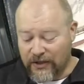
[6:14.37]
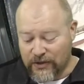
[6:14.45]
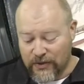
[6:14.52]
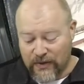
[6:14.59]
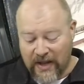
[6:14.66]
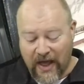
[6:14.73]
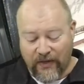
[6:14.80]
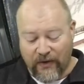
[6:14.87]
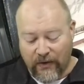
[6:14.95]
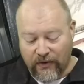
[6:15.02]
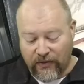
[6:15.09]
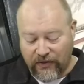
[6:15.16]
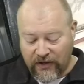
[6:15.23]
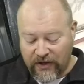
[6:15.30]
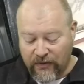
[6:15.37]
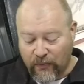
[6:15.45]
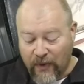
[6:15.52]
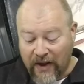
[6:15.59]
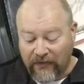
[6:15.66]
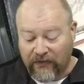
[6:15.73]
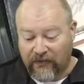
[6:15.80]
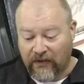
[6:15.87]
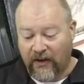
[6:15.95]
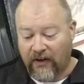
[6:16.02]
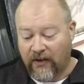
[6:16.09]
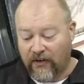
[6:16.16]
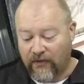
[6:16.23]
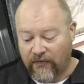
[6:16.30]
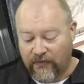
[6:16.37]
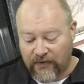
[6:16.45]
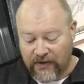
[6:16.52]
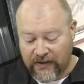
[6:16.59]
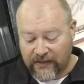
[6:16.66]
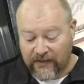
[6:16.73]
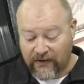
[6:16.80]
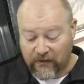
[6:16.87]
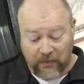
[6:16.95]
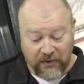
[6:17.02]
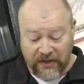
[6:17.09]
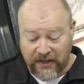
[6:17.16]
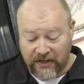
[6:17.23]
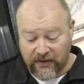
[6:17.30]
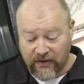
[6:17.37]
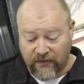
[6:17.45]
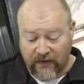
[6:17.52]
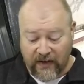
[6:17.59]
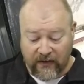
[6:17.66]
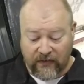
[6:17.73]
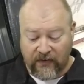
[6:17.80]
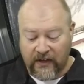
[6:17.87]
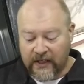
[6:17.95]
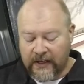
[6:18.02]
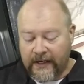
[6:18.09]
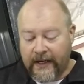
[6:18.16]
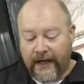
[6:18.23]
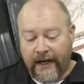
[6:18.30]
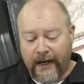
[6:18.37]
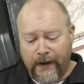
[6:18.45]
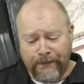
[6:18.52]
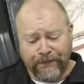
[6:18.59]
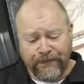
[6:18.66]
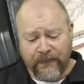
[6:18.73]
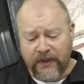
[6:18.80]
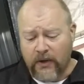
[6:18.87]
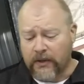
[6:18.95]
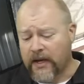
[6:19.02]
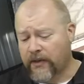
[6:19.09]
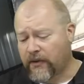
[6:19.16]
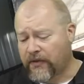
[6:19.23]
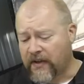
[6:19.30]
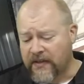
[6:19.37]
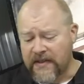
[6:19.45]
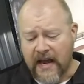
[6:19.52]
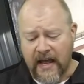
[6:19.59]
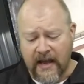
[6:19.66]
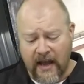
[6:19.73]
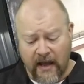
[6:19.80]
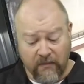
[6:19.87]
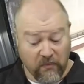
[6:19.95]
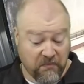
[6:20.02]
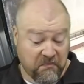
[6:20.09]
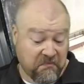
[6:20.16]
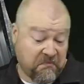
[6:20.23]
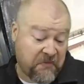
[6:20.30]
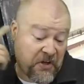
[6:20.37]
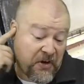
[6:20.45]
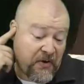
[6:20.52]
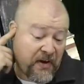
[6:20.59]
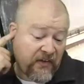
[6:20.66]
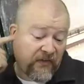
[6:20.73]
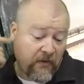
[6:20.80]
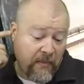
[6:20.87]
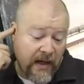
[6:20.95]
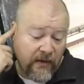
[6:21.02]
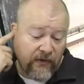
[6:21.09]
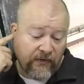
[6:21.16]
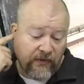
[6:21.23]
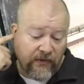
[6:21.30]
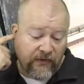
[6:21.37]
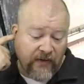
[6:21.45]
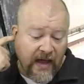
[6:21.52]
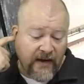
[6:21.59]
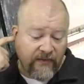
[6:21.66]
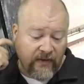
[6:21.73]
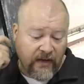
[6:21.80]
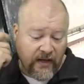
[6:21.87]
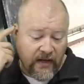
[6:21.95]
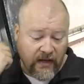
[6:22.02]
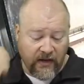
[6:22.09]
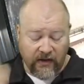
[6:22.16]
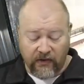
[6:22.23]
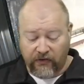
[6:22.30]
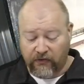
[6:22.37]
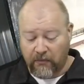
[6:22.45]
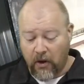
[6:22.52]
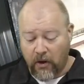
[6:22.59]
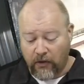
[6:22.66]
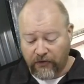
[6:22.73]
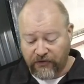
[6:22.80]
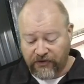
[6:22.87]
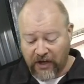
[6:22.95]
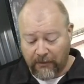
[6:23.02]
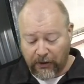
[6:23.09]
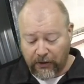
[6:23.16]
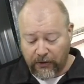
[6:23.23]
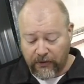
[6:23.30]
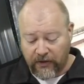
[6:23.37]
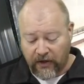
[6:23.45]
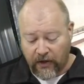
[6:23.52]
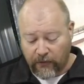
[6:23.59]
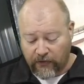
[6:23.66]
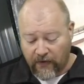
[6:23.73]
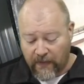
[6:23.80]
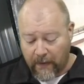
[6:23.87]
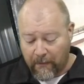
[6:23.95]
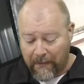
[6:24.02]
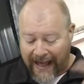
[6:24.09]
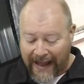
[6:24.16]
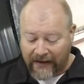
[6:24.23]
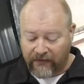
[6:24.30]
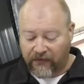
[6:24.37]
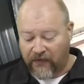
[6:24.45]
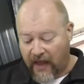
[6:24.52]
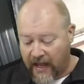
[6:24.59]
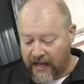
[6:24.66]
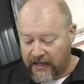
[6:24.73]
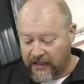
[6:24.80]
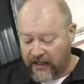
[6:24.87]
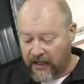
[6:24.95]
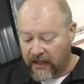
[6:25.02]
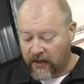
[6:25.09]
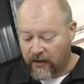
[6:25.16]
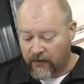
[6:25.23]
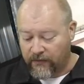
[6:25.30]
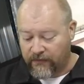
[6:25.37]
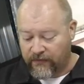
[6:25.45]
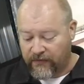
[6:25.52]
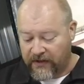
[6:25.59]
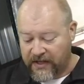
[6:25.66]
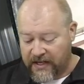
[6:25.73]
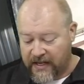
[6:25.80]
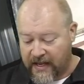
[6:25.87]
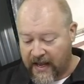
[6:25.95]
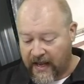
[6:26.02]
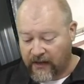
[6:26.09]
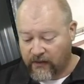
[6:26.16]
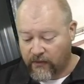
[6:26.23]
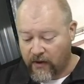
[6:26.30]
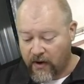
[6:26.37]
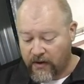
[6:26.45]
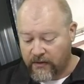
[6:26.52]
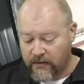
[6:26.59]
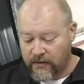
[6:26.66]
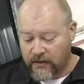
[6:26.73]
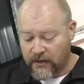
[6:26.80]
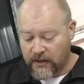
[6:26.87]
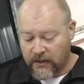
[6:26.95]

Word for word: together the rest of this particular fix. The only other thing that I'm curious about is there's kind of a small doubler that goes on the back side of the aileron